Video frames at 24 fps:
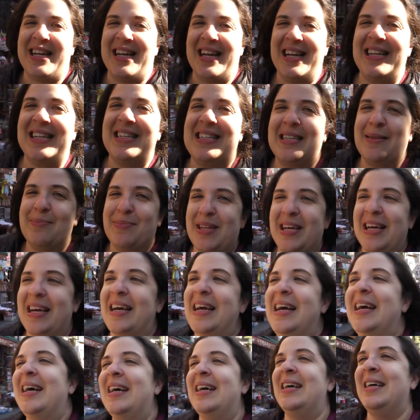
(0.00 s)
I need something
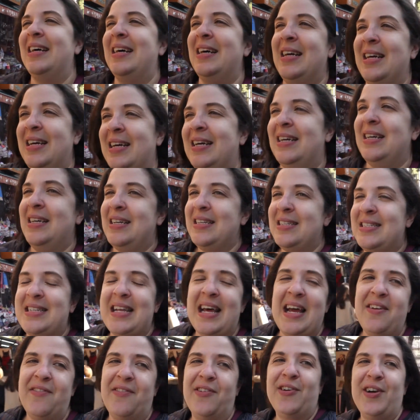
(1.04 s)

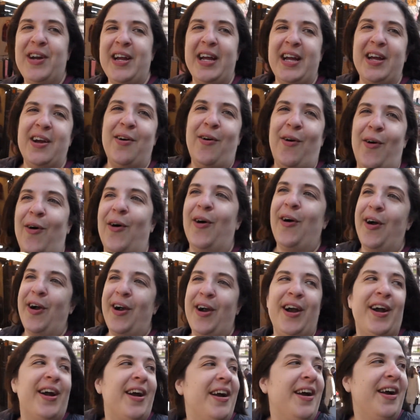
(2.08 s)
savory
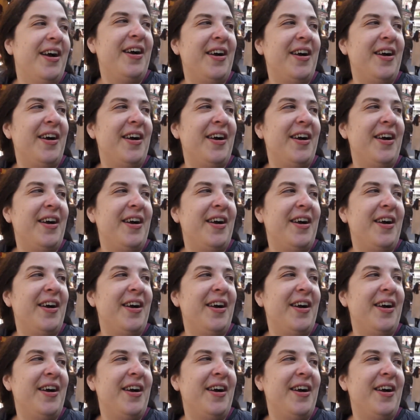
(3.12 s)
or